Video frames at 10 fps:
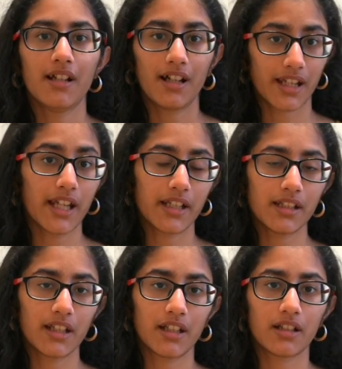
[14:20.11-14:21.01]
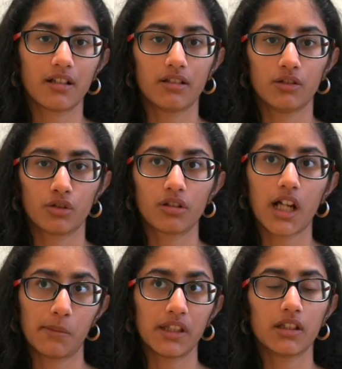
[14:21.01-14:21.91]
again in you know
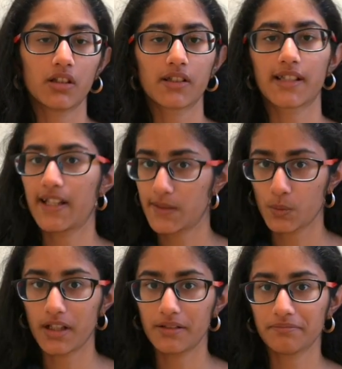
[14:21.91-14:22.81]
coming years as well.